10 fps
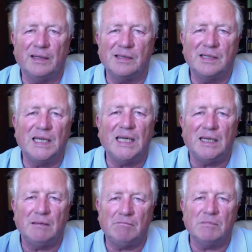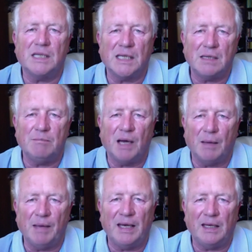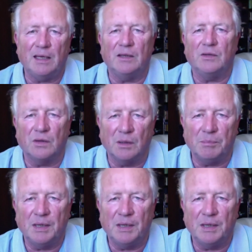seen by many in Europe